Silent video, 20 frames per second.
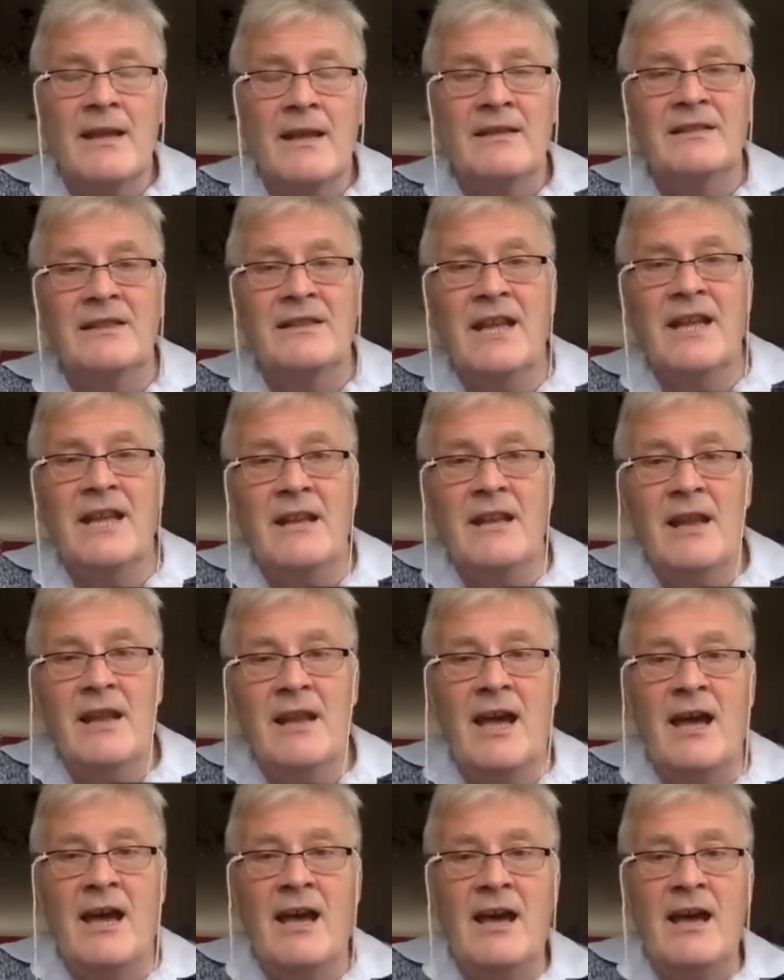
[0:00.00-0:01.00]
Then
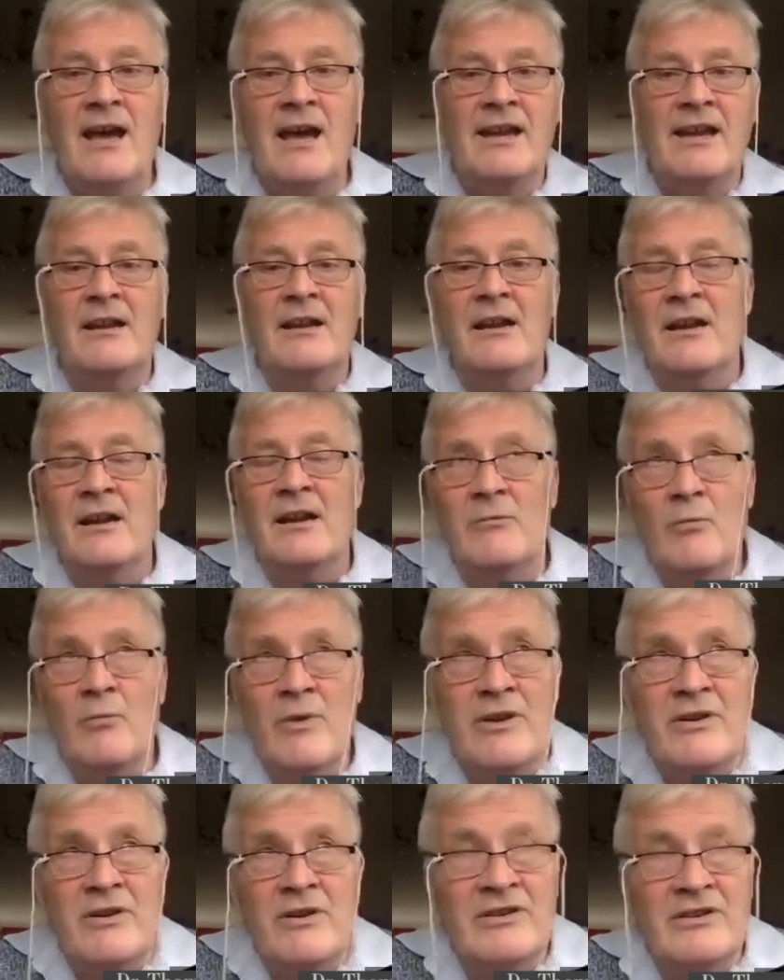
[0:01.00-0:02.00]
I
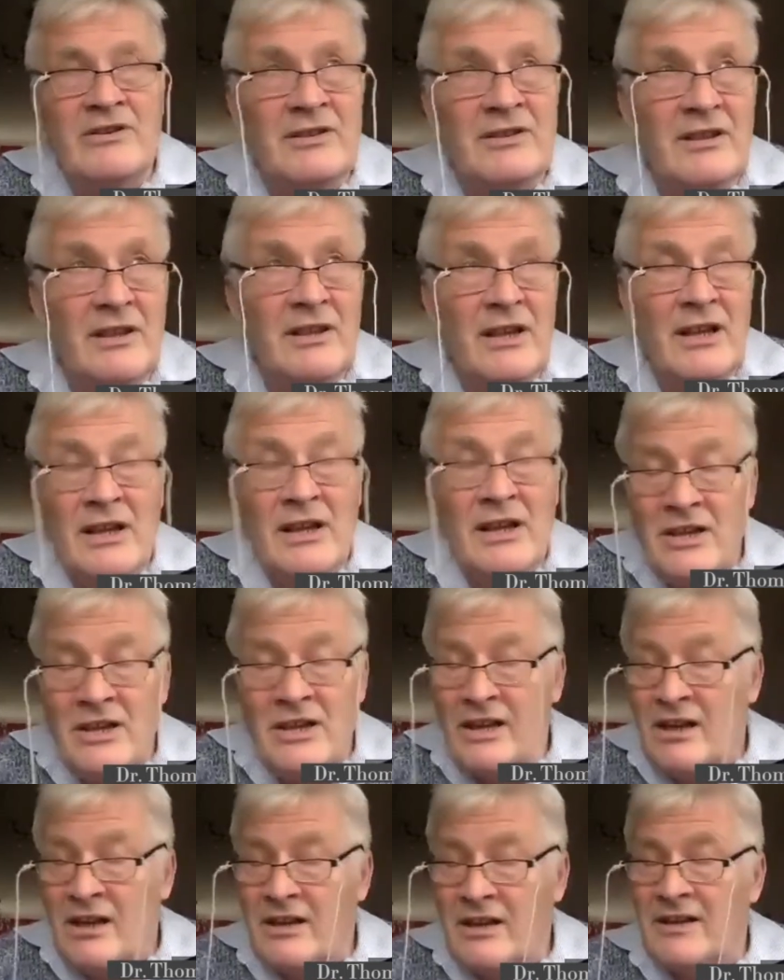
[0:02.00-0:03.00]
worked uh,
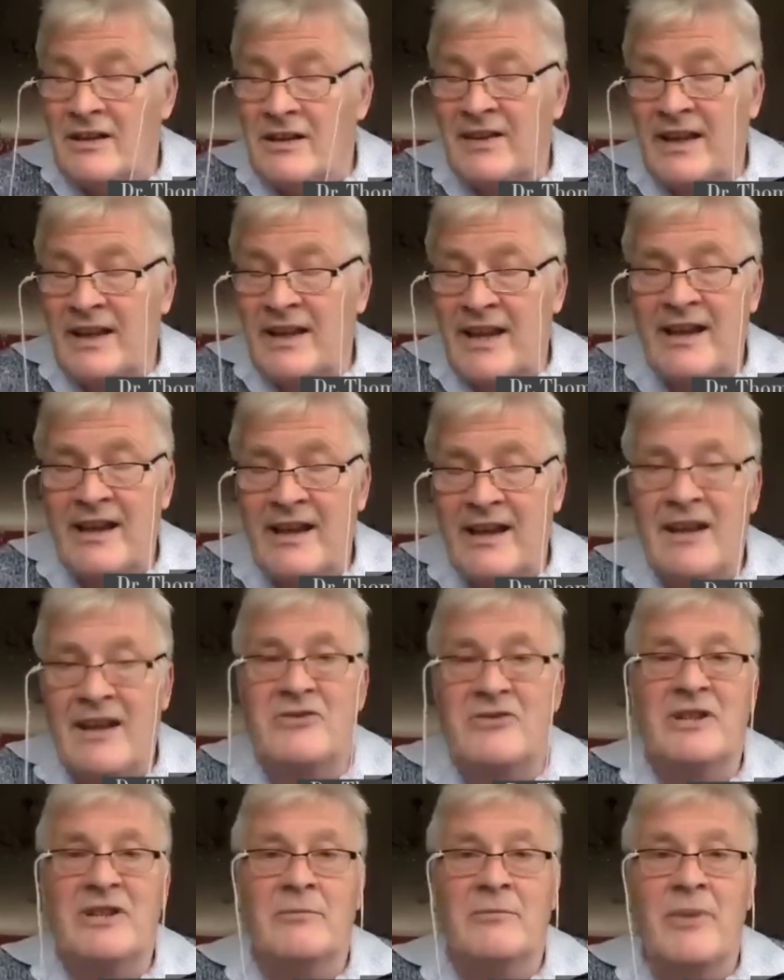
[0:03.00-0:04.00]
clinically in
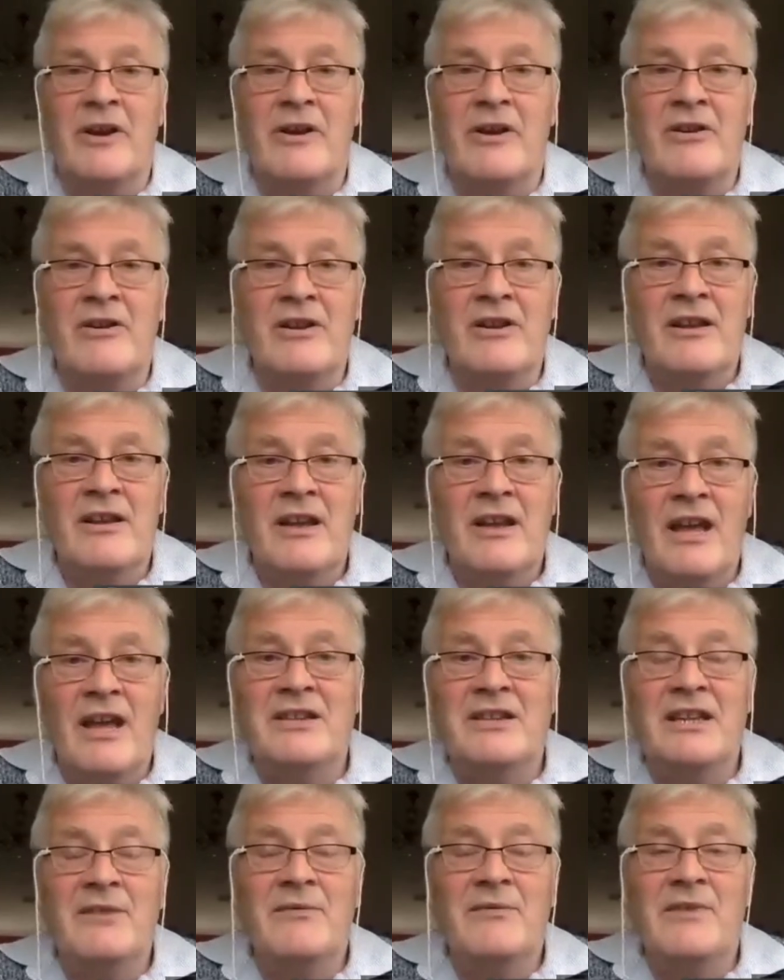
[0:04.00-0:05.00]
psychiatry in Bern,
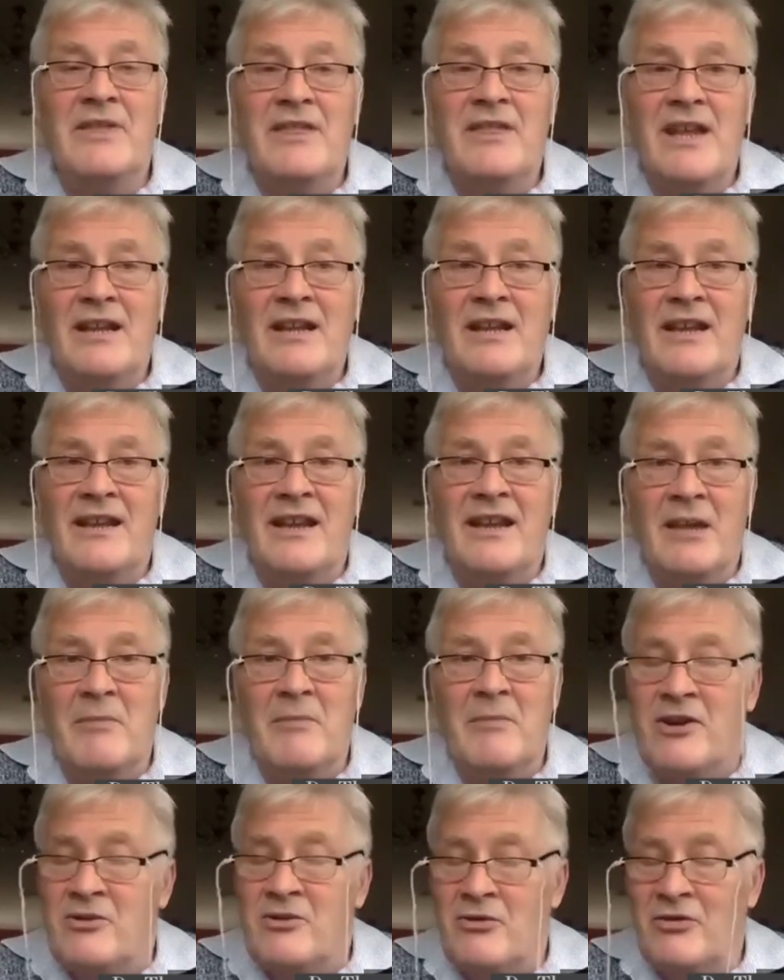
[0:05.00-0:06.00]
and even then I came
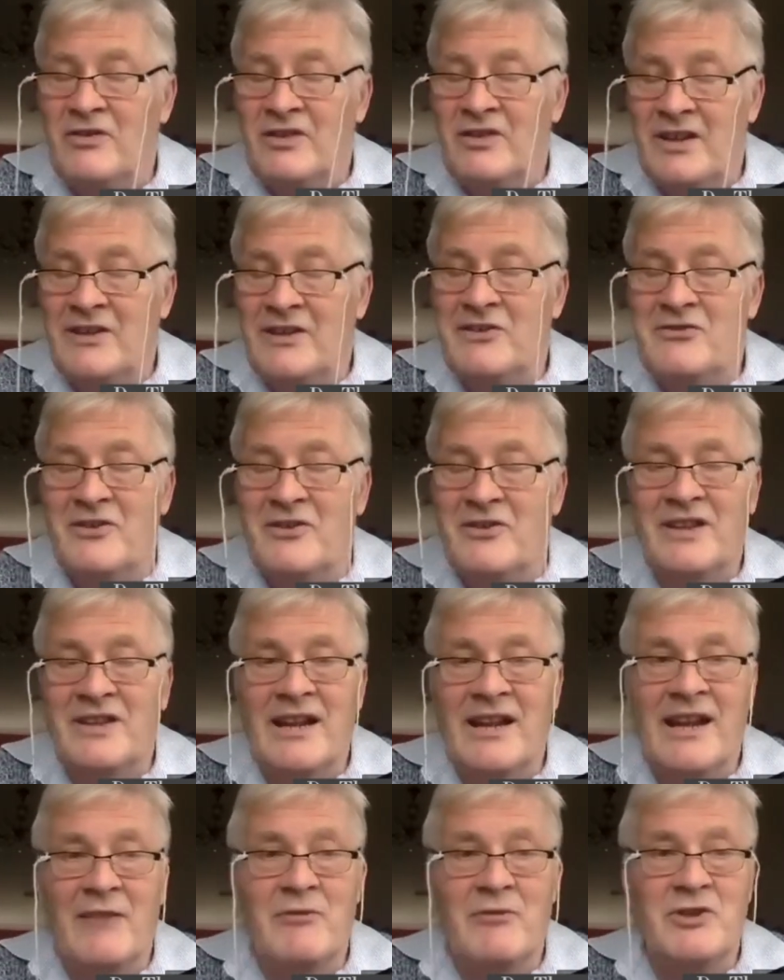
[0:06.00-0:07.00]
across interesting
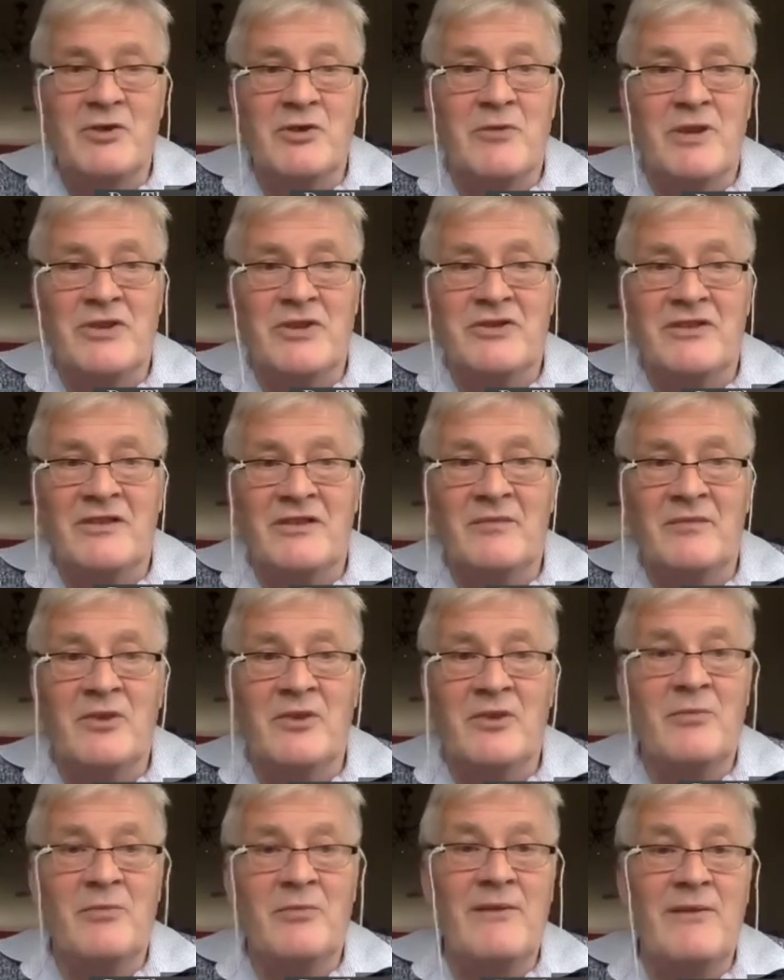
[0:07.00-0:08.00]
language questions
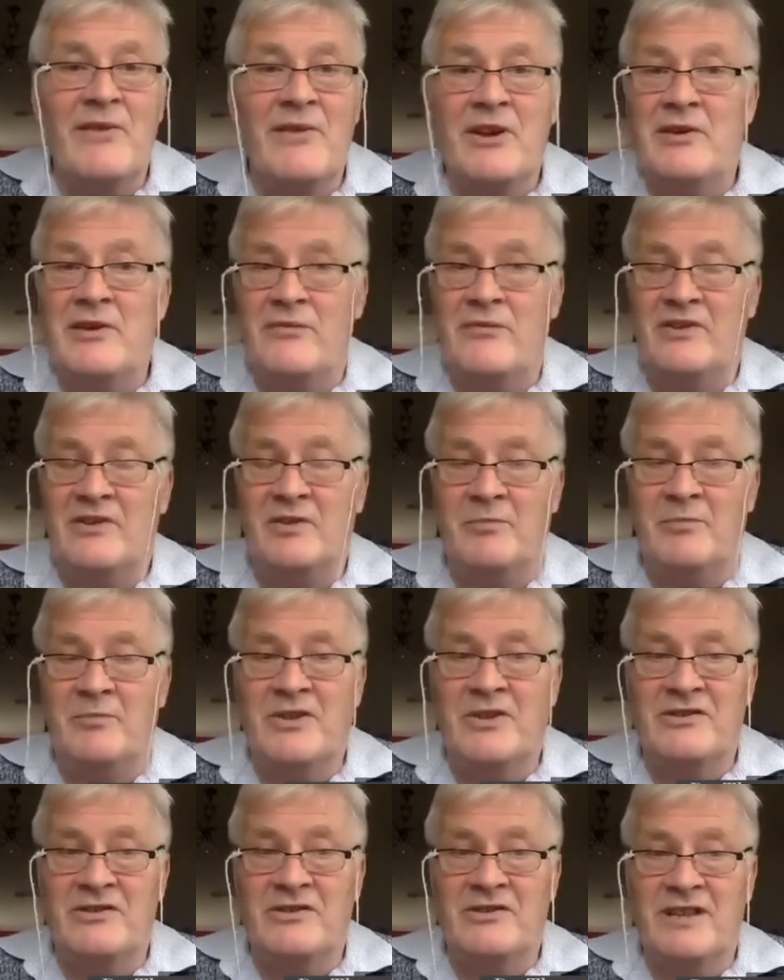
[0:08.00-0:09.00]
because my very first
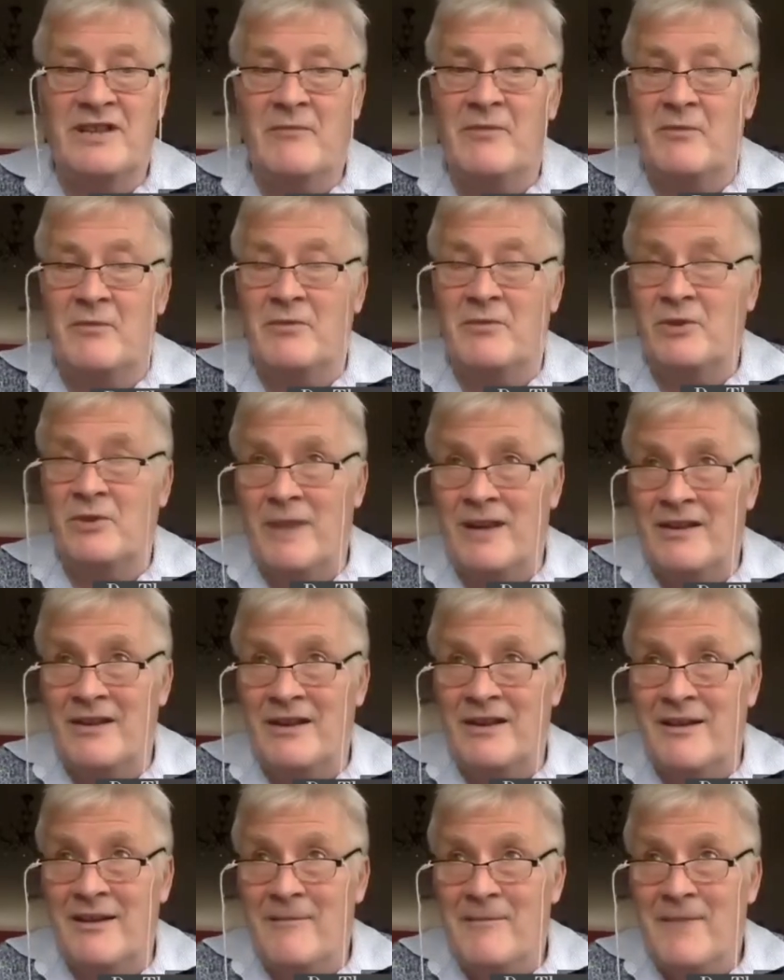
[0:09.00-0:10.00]
patient came from
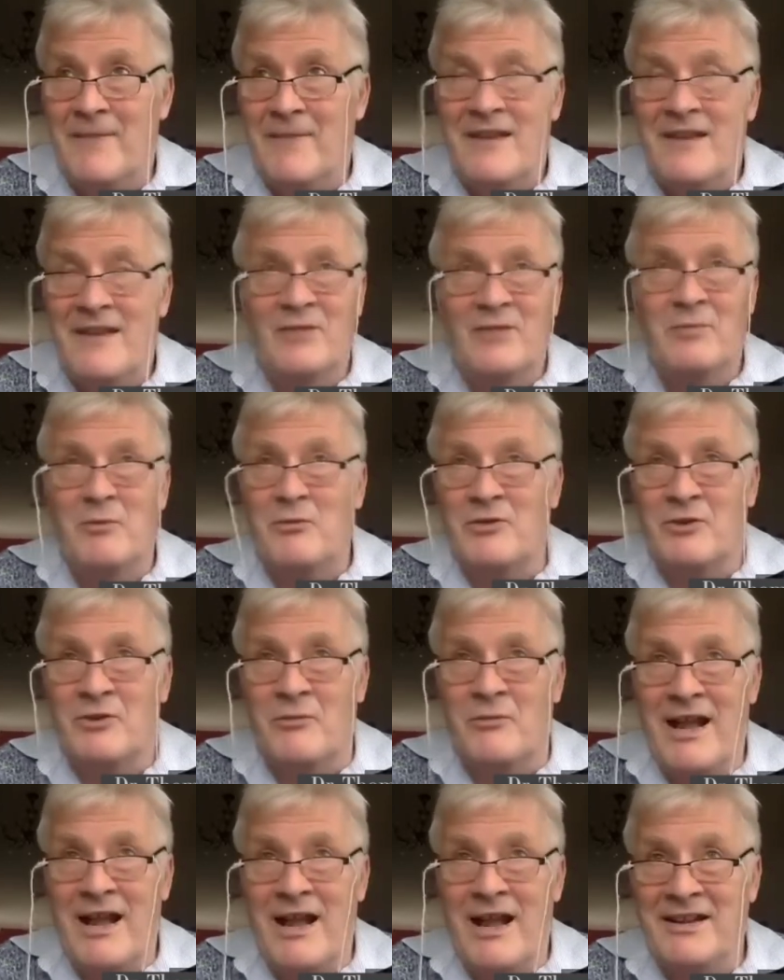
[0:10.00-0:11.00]
Somalia, spoke
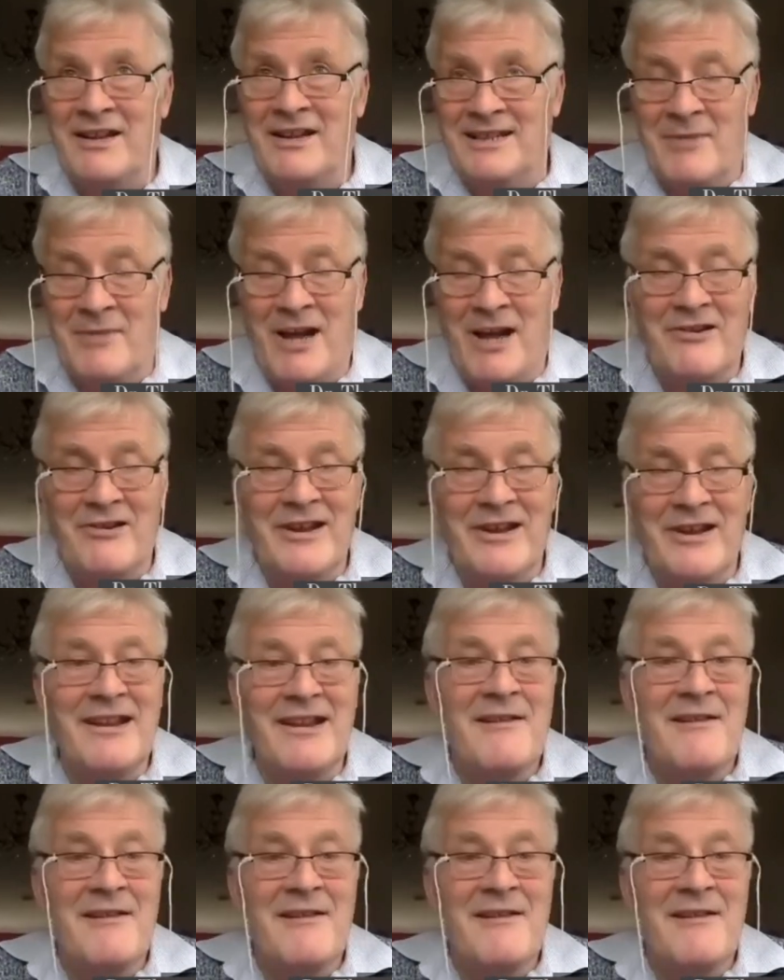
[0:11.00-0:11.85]
Somali and Amharic,